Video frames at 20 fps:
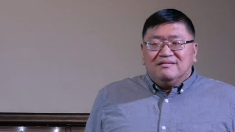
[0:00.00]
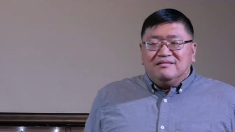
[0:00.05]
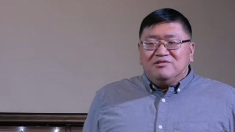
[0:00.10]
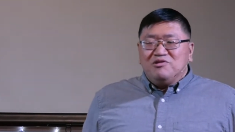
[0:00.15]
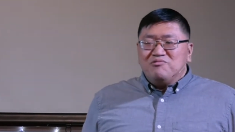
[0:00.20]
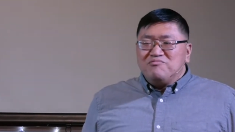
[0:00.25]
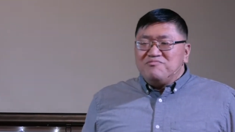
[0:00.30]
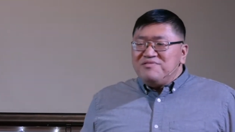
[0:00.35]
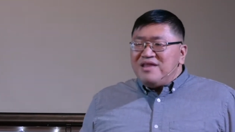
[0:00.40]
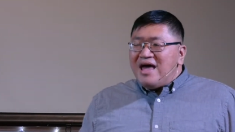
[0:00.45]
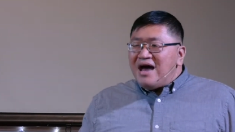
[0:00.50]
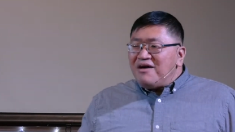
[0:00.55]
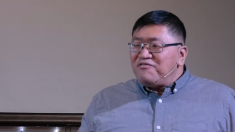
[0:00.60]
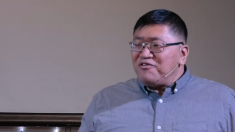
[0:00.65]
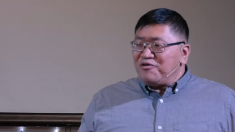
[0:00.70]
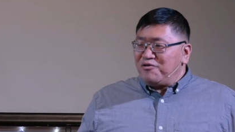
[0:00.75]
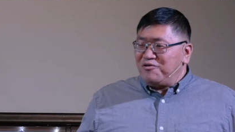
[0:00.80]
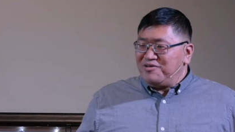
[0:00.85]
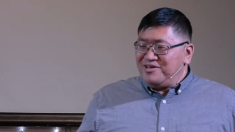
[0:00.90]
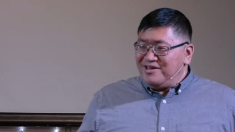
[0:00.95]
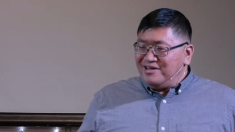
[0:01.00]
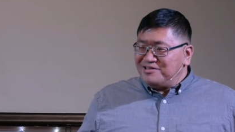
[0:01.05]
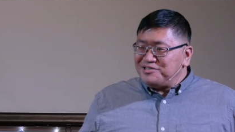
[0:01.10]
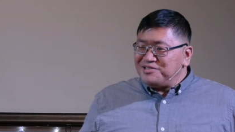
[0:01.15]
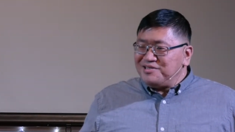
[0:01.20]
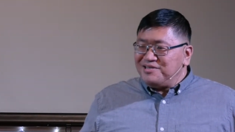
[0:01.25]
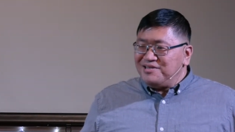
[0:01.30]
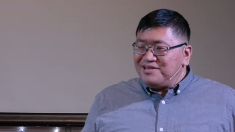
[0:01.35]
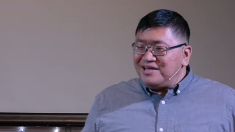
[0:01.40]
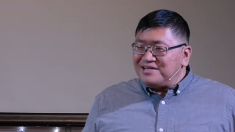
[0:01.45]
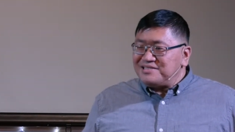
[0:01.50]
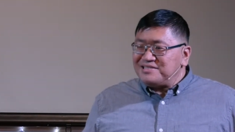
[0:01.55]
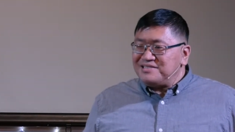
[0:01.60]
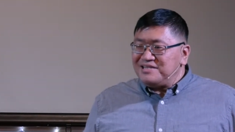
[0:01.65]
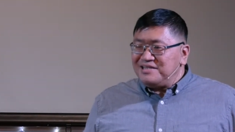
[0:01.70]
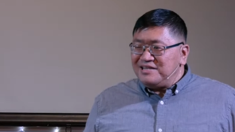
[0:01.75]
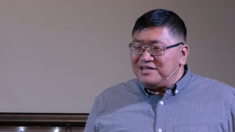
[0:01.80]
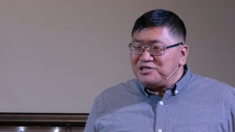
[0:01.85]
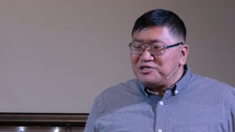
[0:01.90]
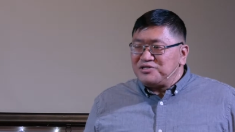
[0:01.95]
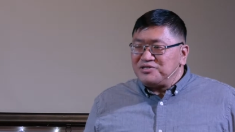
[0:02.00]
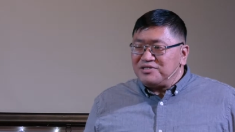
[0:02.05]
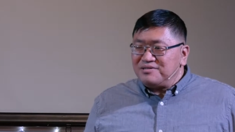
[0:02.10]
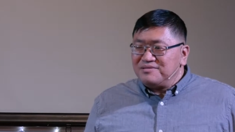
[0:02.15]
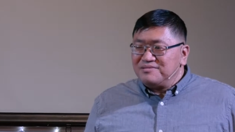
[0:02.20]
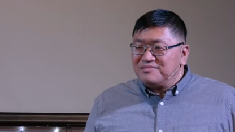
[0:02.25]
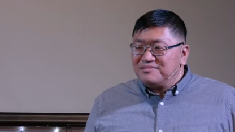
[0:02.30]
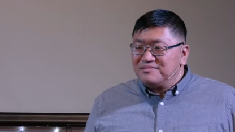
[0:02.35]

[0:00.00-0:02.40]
you'll never get to the destination.